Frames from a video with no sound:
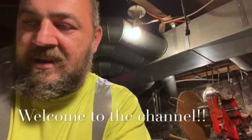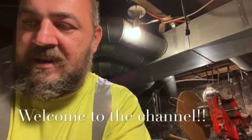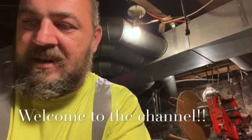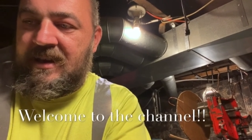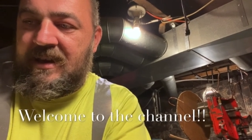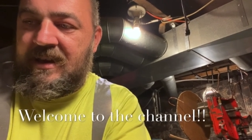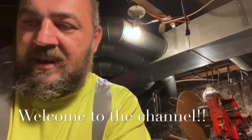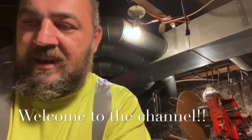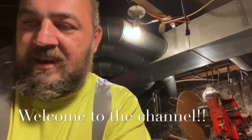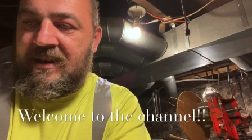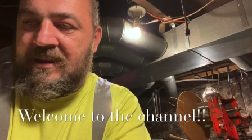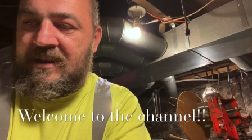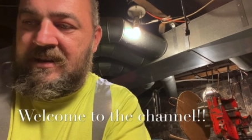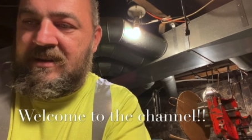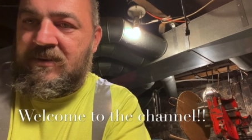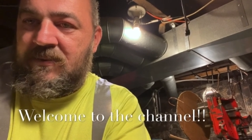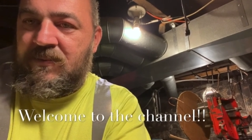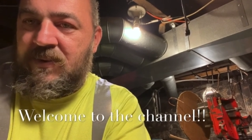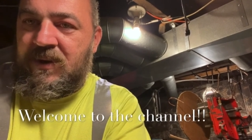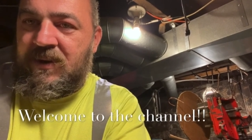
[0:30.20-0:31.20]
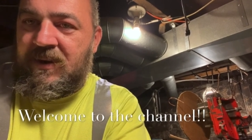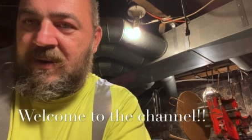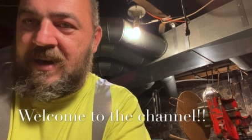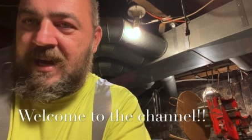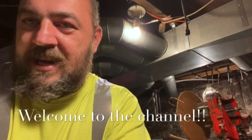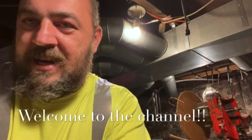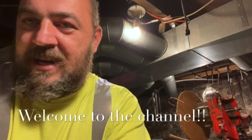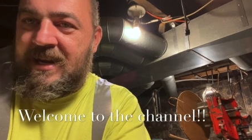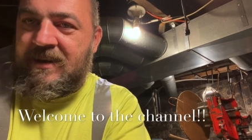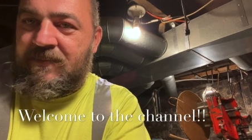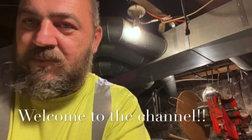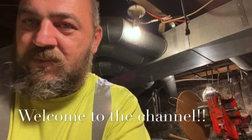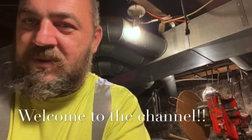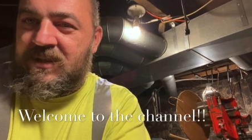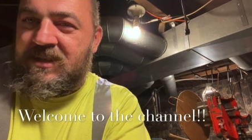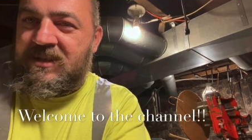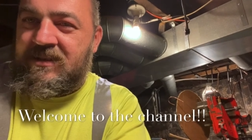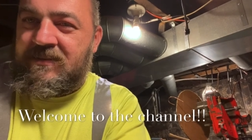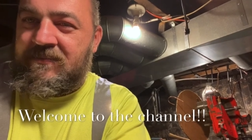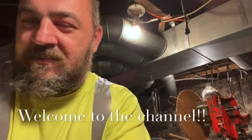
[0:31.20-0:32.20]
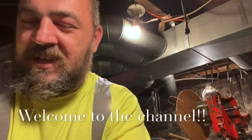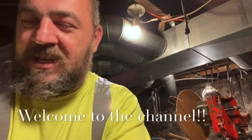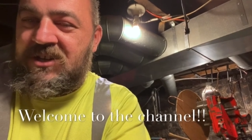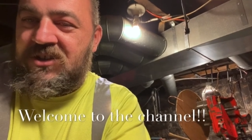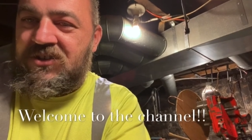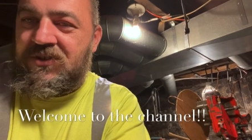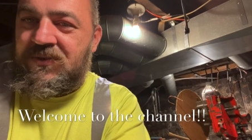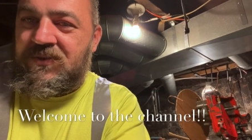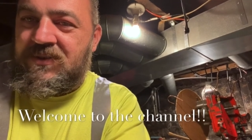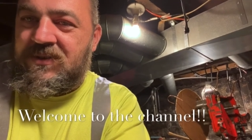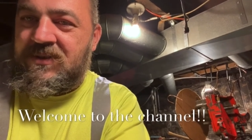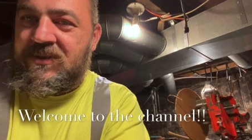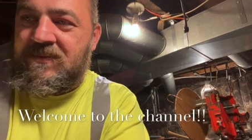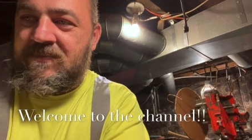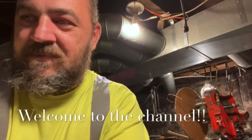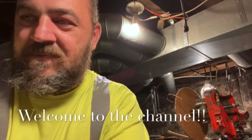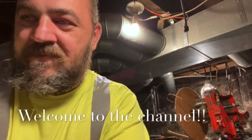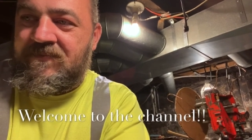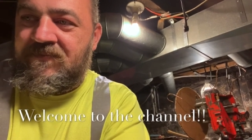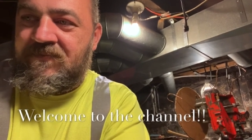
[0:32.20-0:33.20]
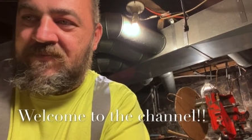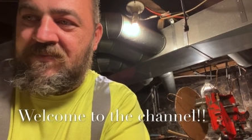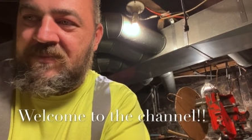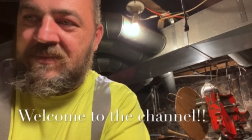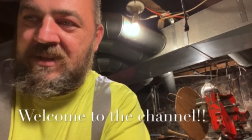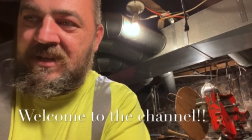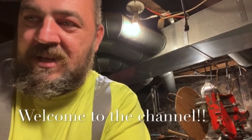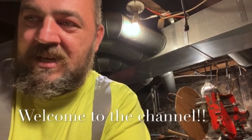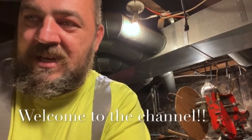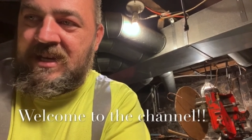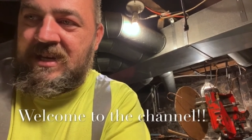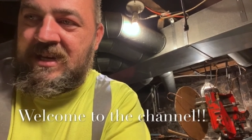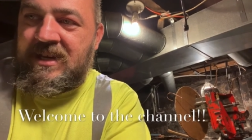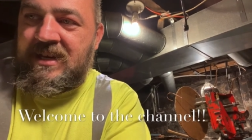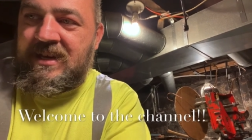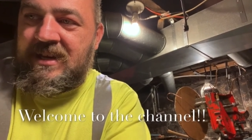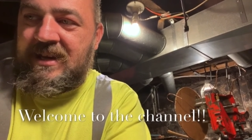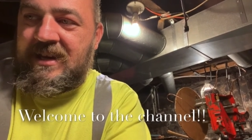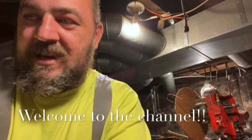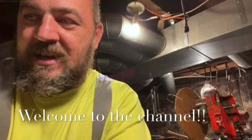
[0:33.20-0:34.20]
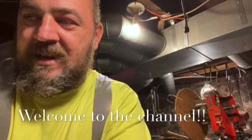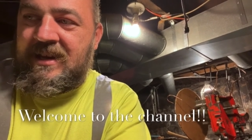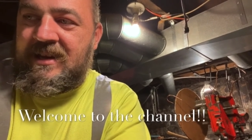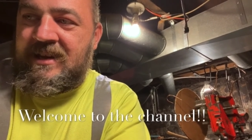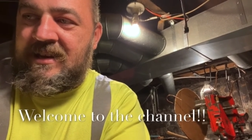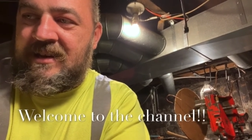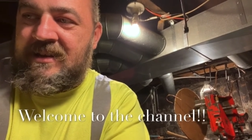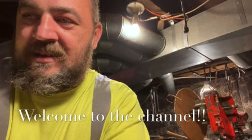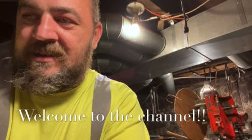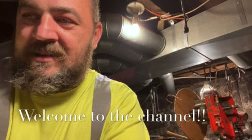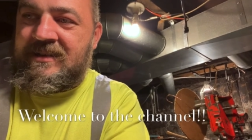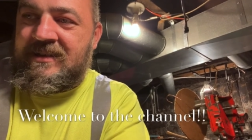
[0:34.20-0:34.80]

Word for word: and we ended up with some issues. And